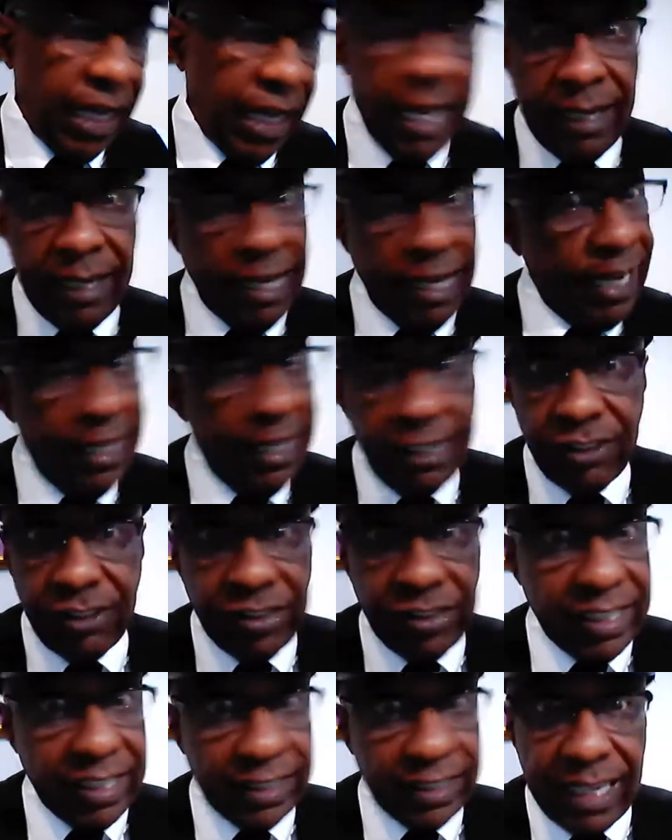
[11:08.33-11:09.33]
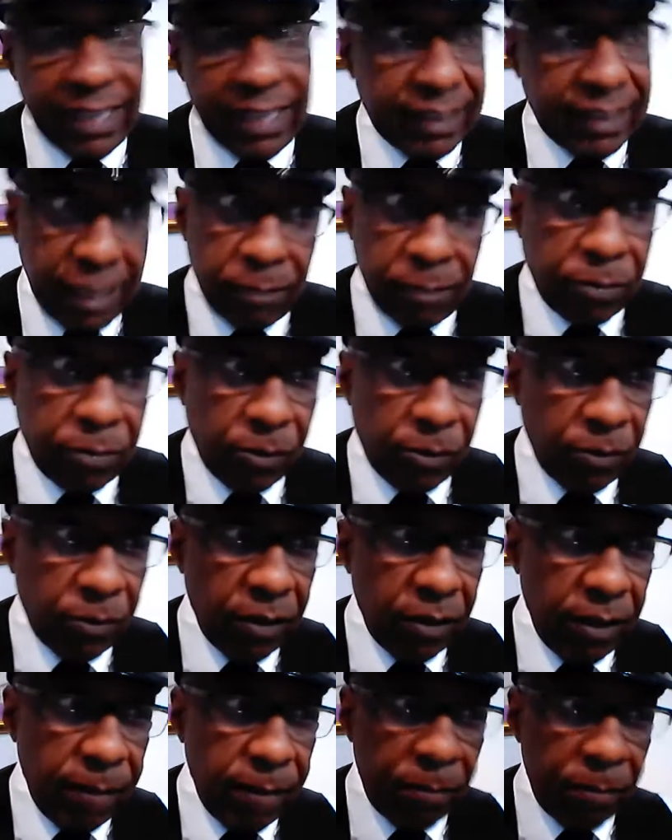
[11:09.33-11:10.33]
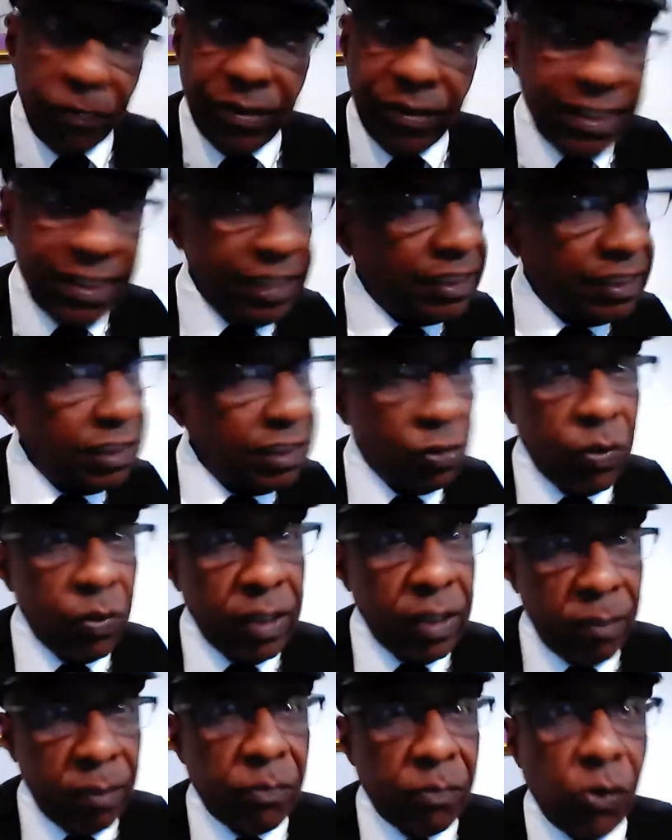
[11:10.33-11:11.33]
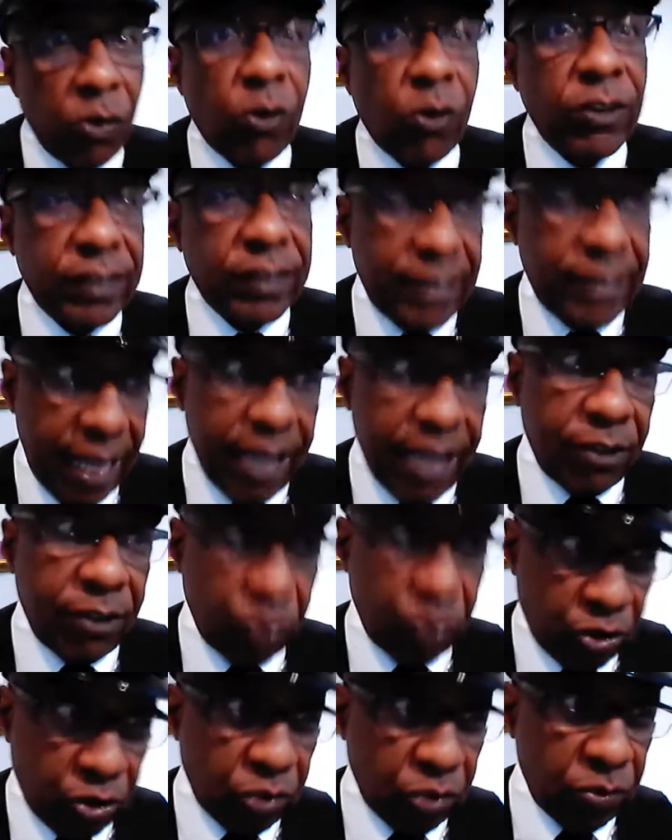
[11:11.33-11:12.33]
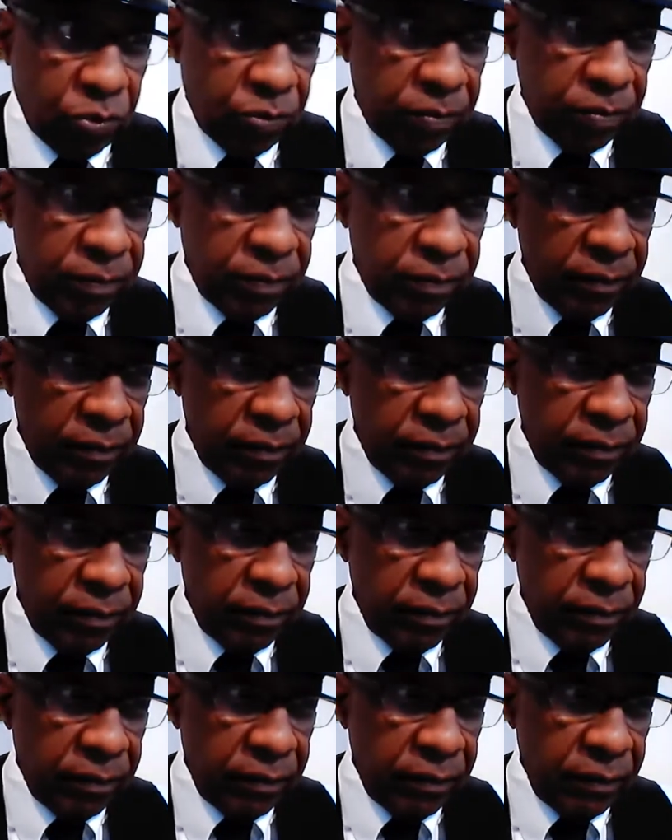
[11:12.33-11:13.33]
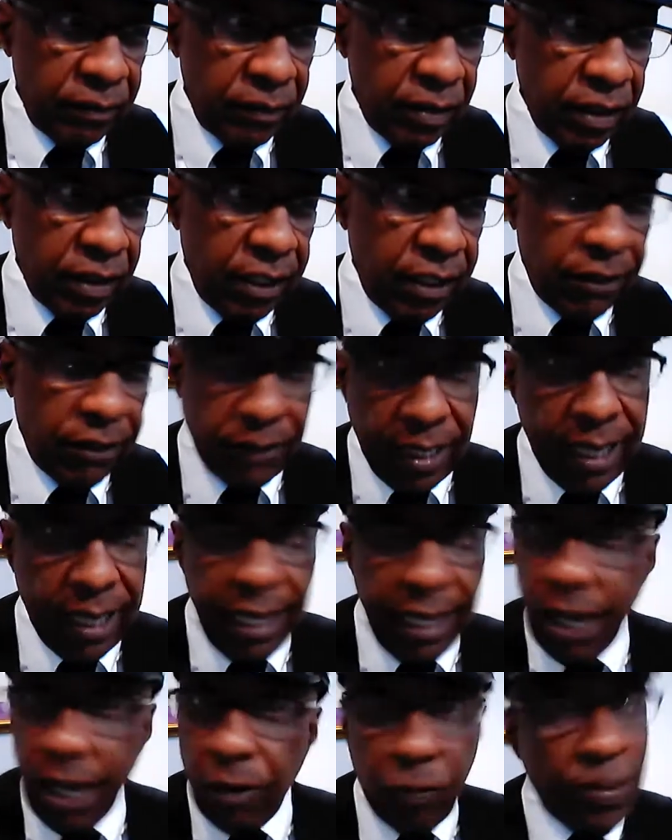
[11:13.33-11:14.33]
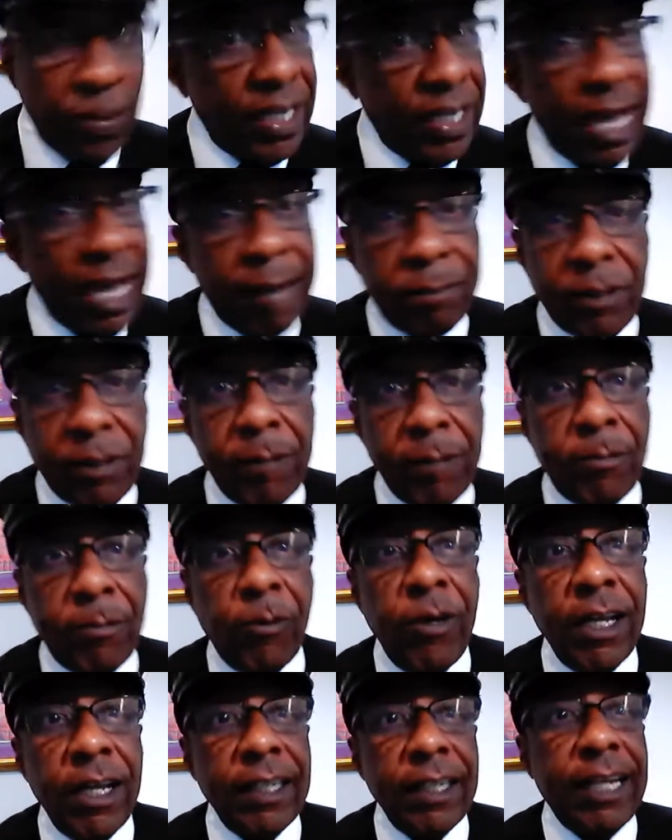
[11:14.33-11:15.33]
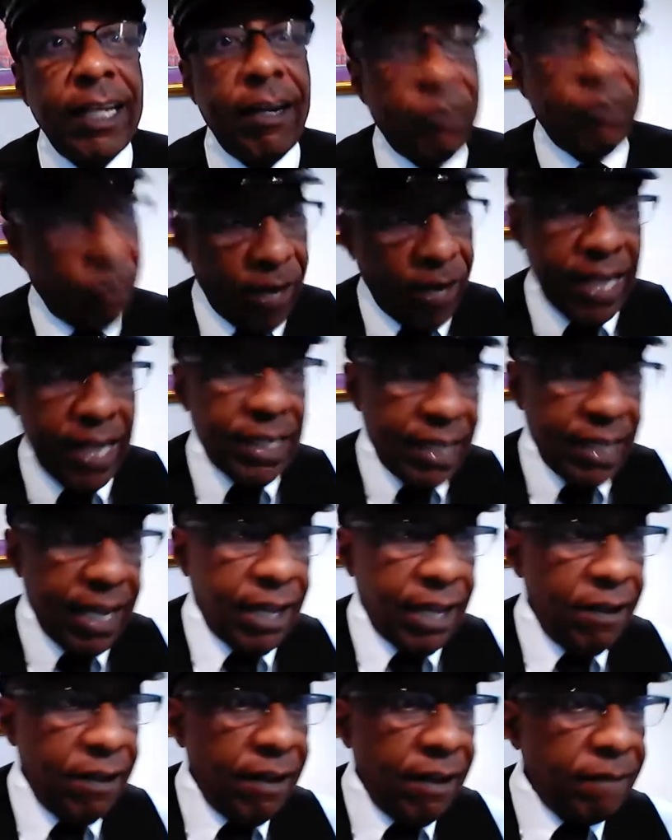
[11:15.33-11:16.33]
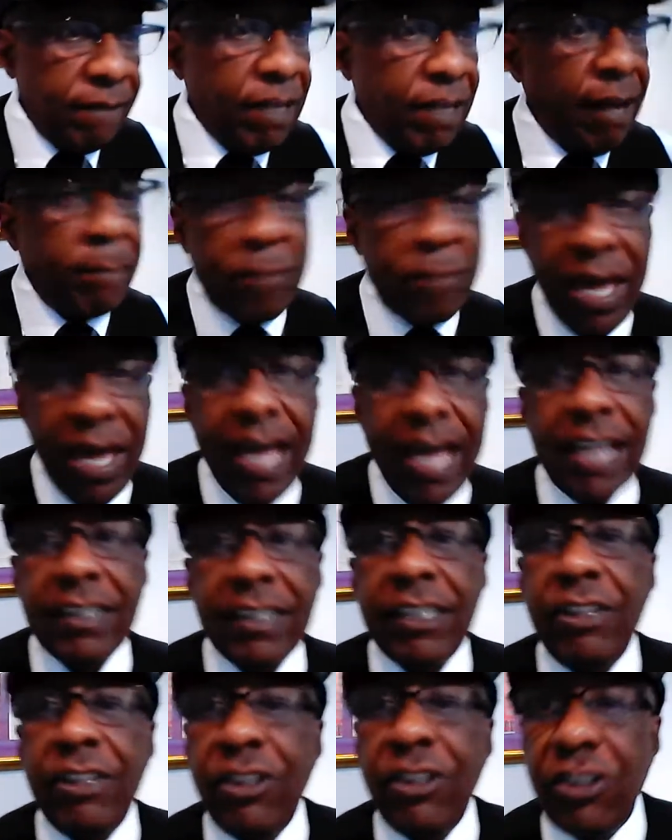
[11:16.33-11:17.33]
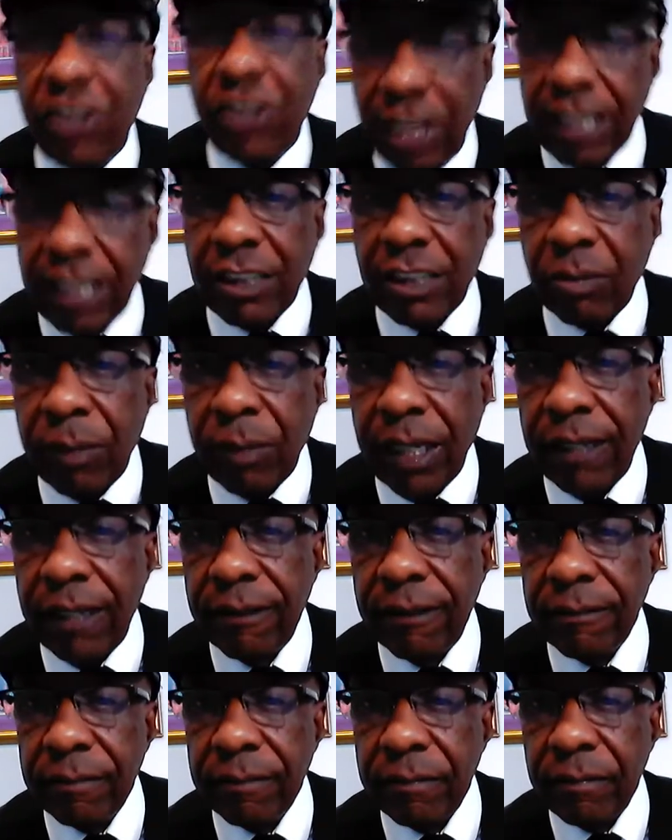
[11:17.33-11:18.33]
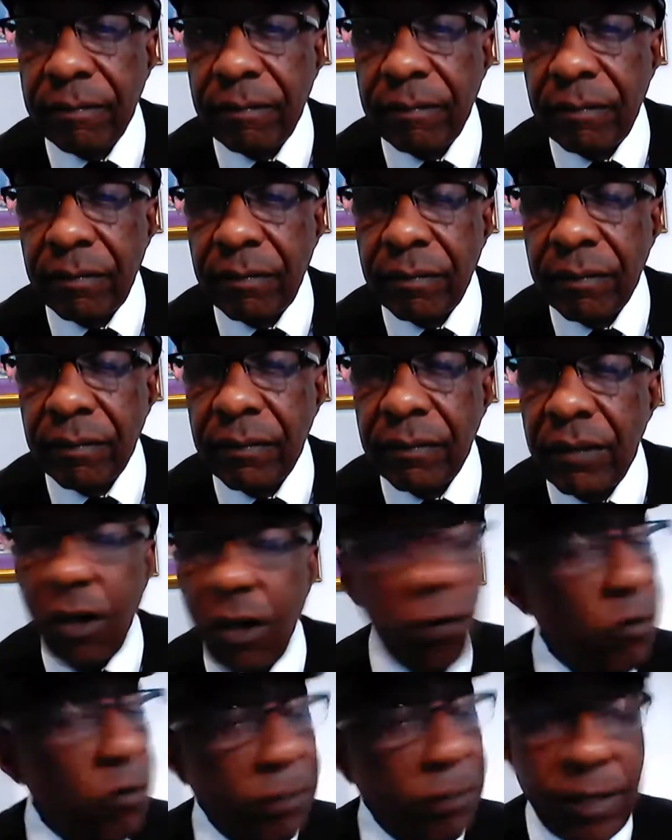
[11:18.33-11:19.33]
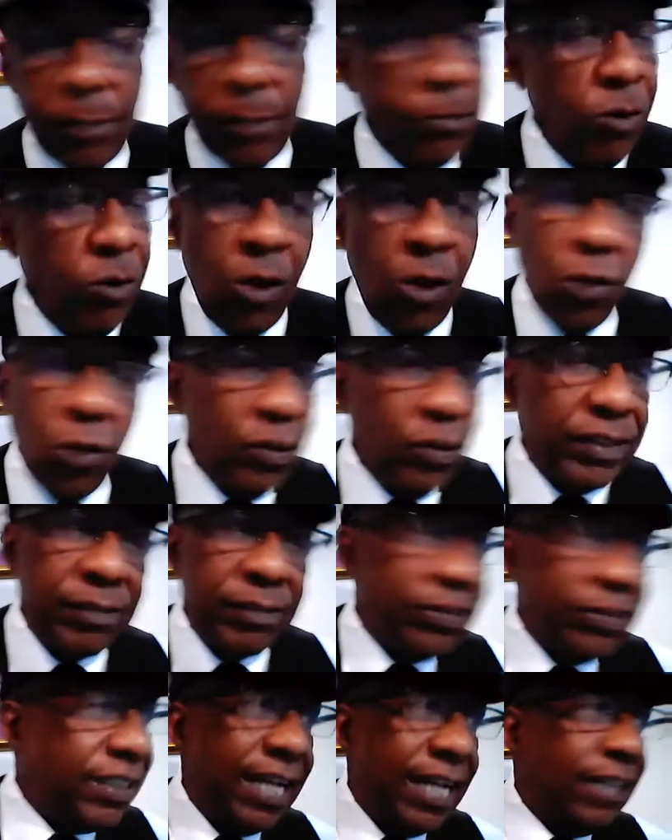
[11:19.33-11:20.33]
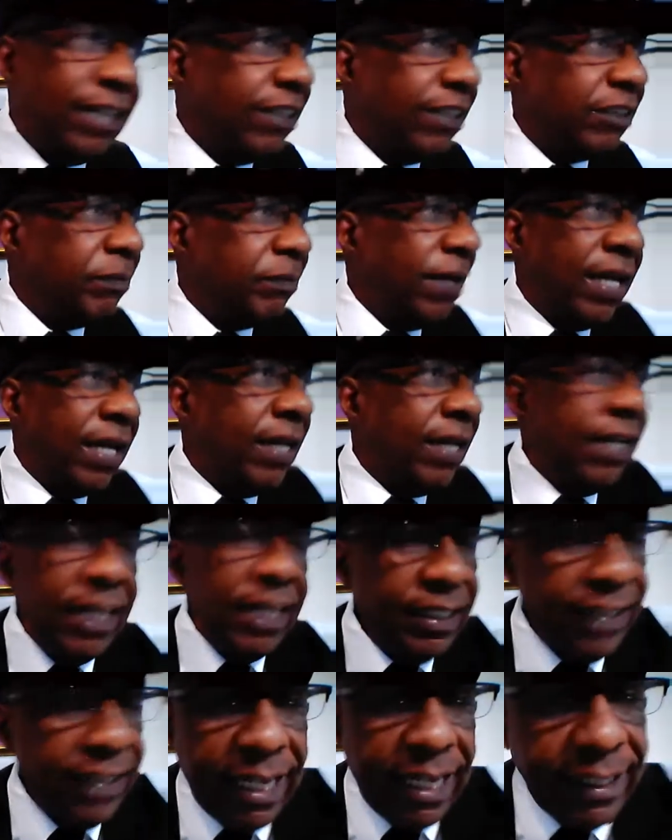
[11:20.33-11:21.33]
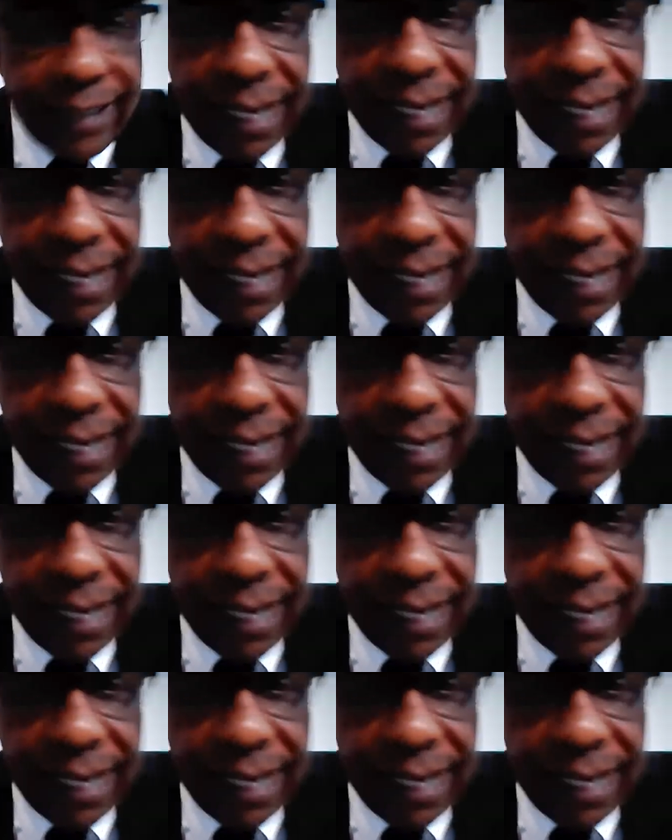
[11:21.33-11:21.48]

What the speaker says: And it's just that simple. This is what it boils down to. Okay, we got people that right now they're passing judgment on people with some standards, man. They